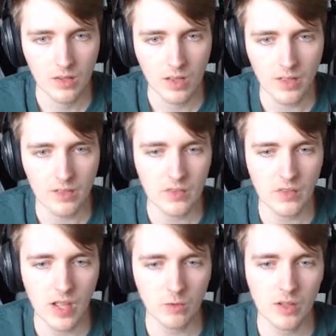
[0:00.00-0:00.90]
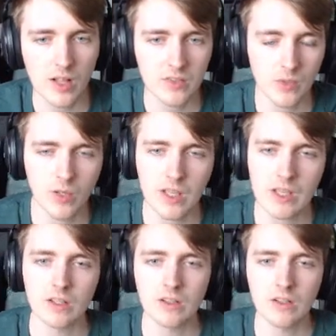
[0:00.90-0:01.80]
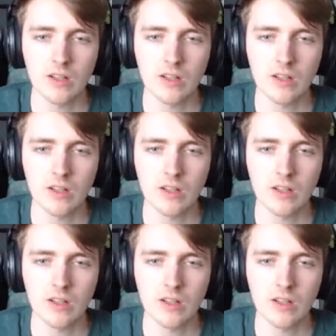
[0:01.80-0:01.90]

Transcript: I think just outclassing what he did.